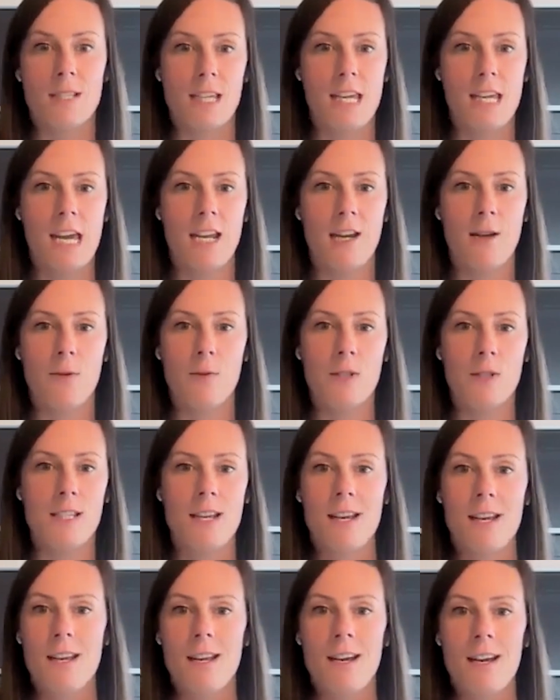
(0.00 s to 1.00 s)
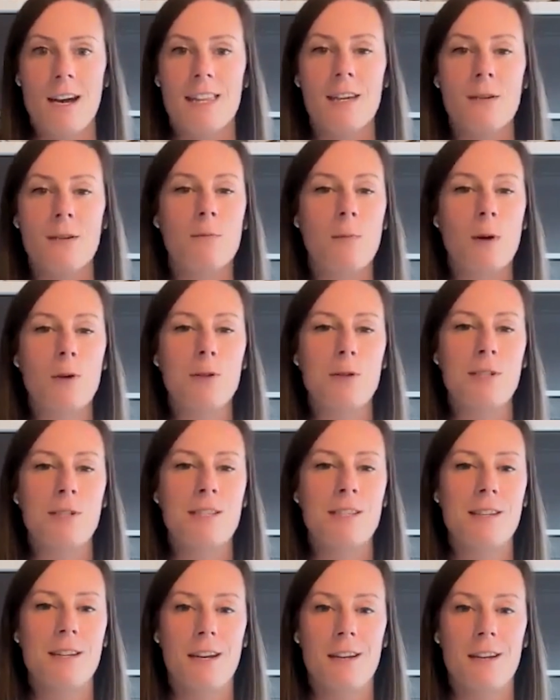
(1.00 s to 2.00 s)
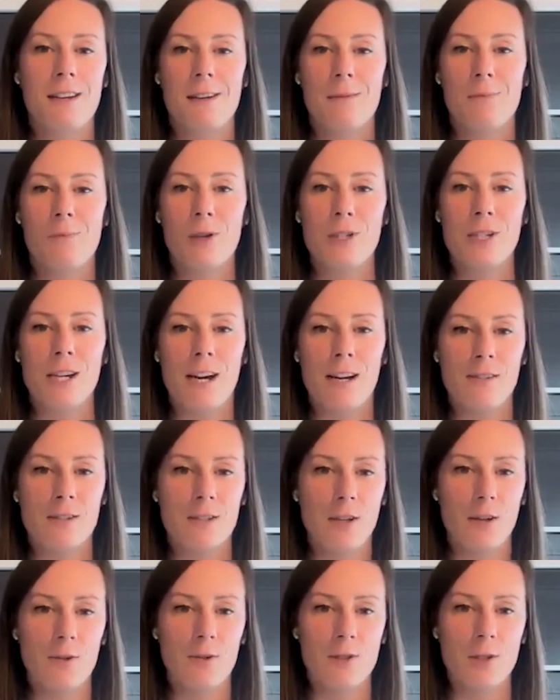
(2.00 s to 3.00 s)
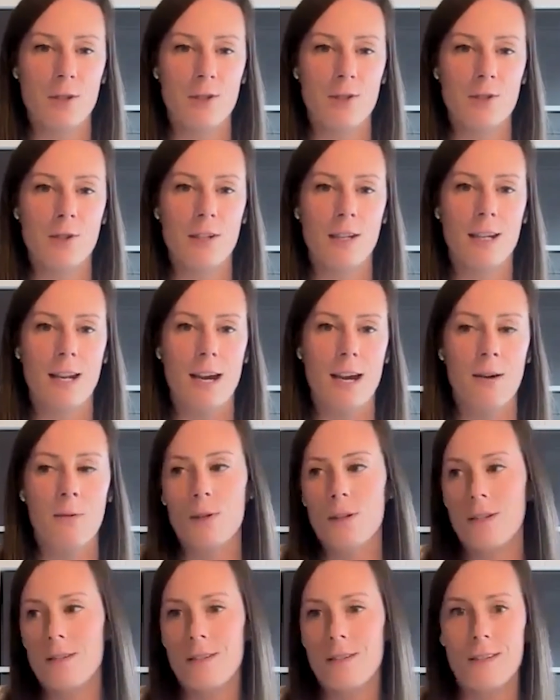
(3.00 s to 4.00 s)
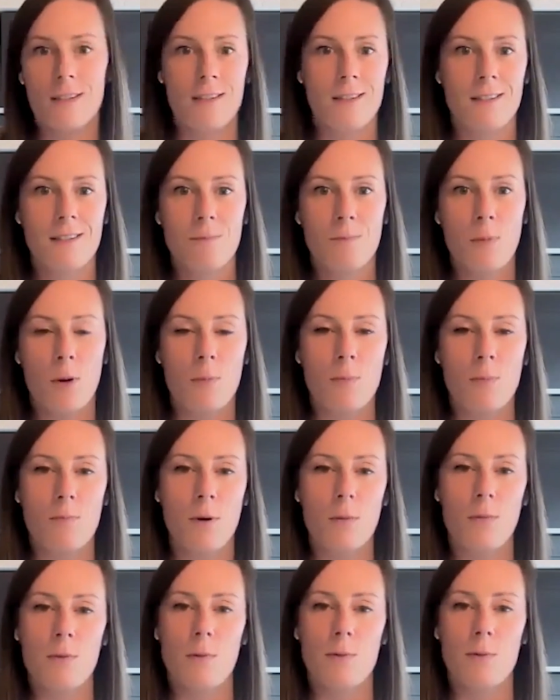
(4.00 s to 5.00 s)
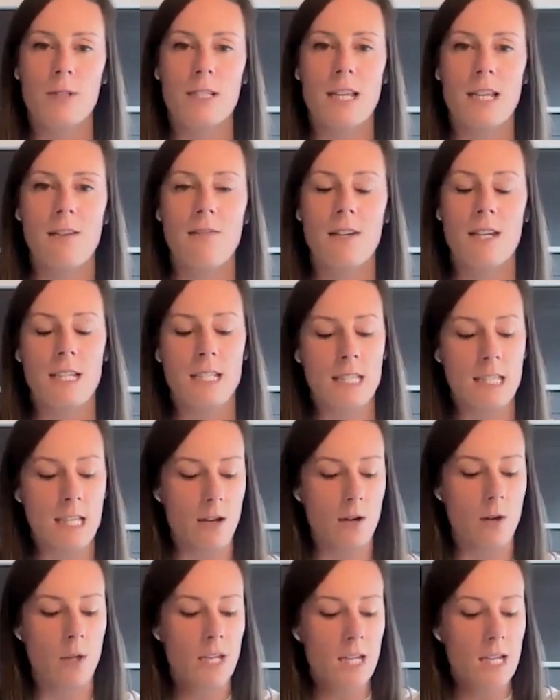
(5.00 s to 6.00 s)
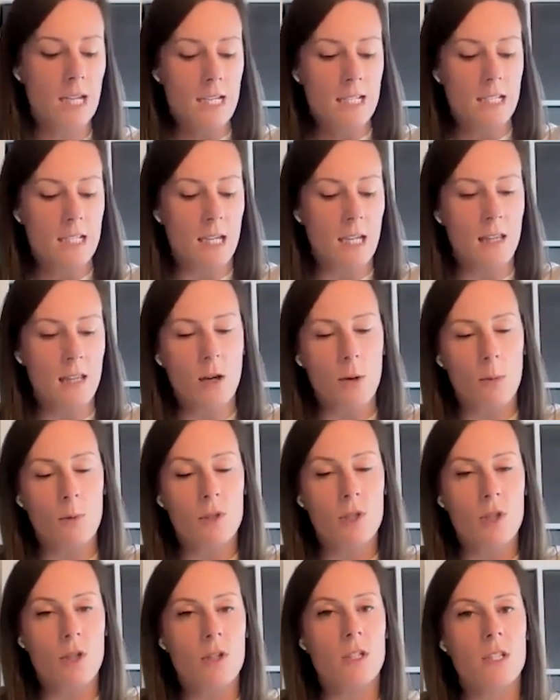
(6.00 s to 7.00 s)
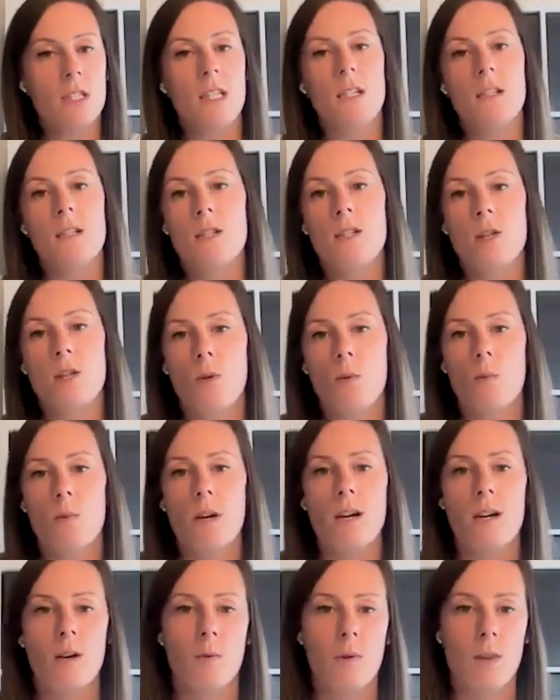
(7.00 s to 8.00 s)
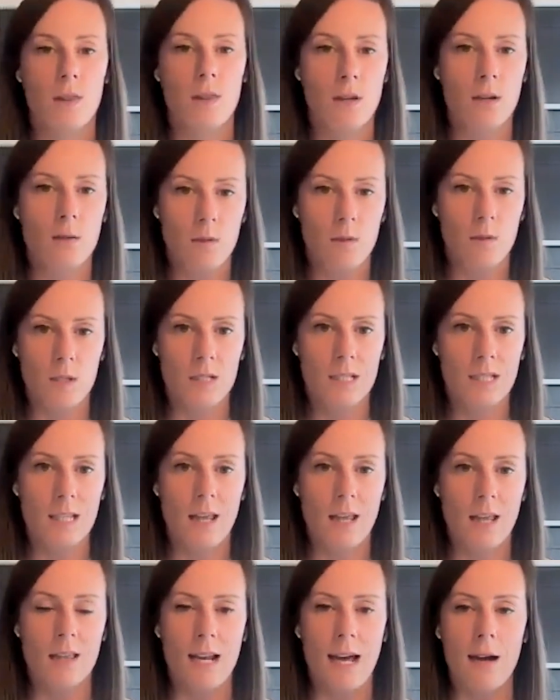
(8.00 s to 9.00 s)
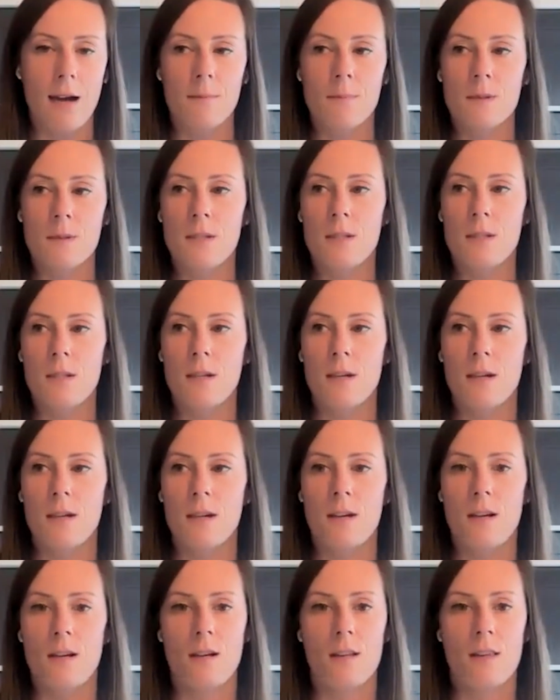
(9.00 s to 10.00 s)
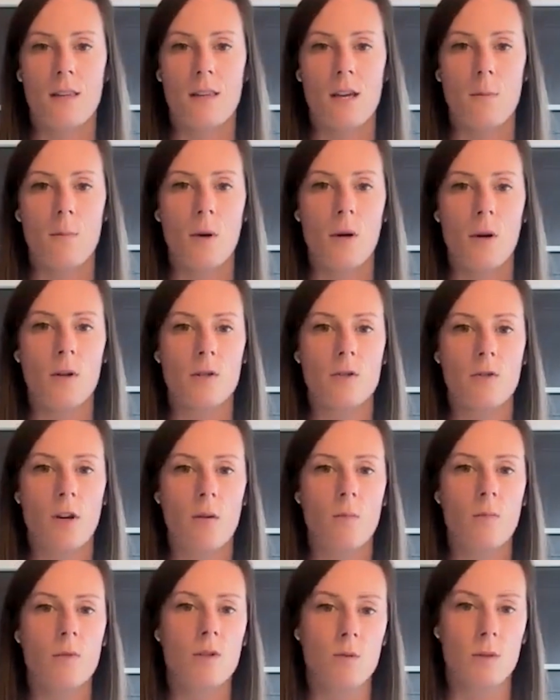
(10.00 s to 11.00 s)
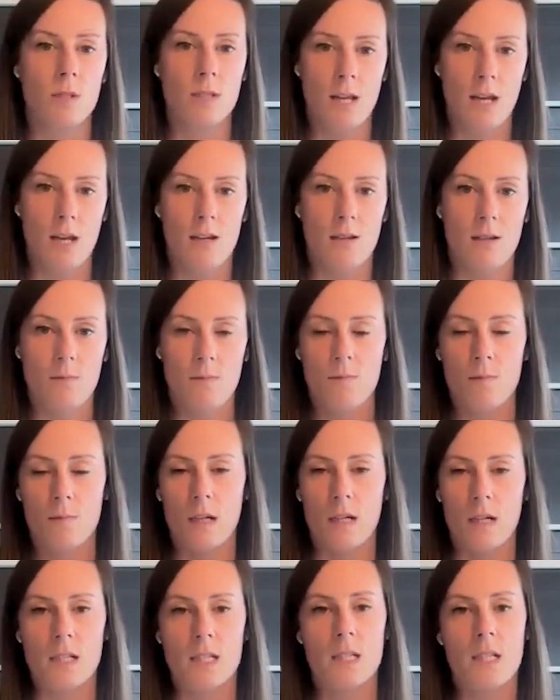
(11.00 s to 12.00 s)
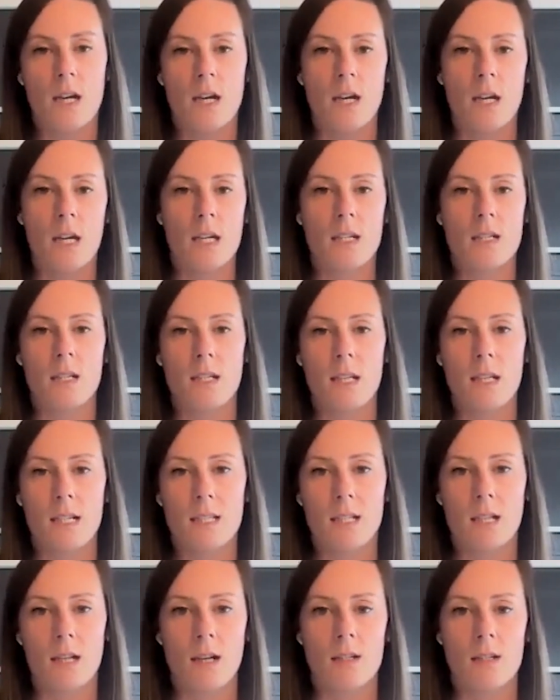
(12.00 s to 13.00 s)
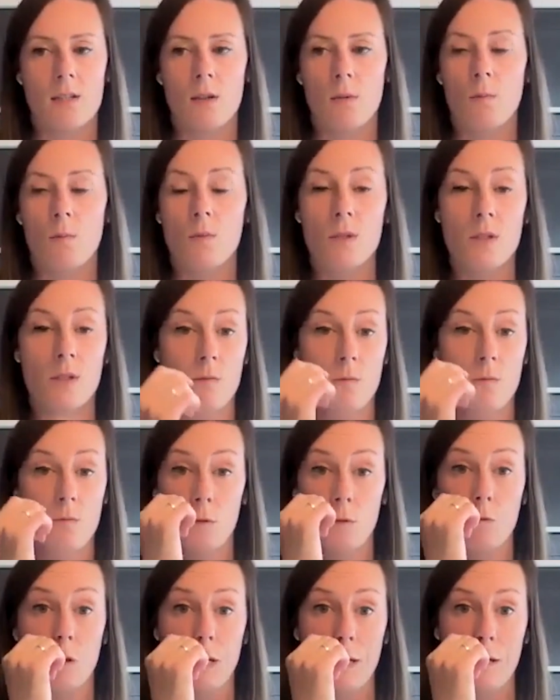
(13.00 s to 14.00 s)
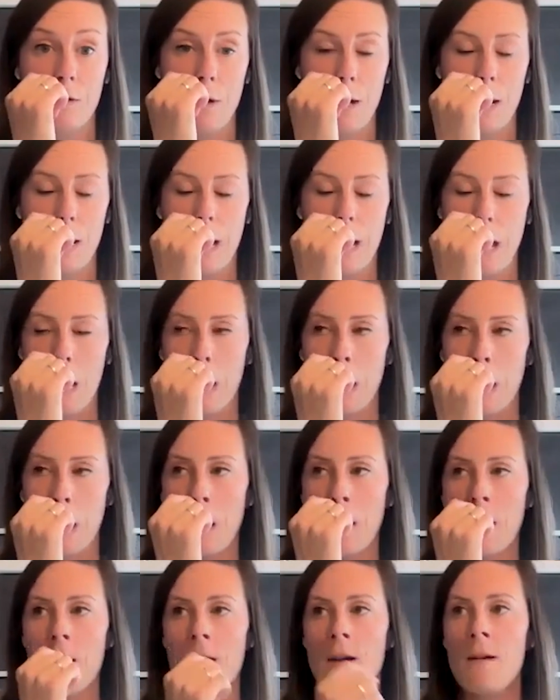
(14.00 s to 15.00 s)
I was a kid. It was, I think most British households on a Sunday night would pop them on the TV. So to get the opportunity to work with them and set the laps at the Ebola-drome, which was their kind of circuit to test the cars on, was really great. And